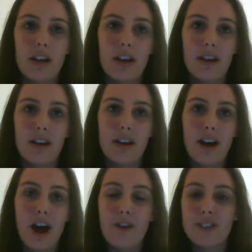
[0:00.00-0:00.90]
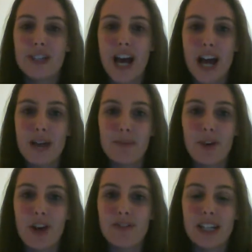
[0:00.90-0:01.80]
Half the time I'm
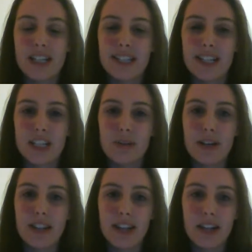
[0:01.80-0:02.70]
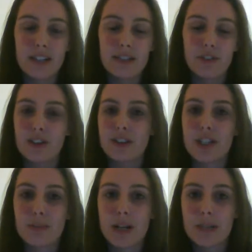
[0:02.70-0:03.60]
not even listening to anything because I've
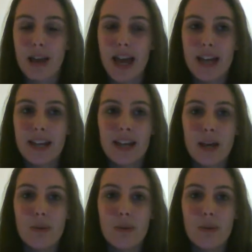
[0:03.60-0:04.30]
forgotten to press play,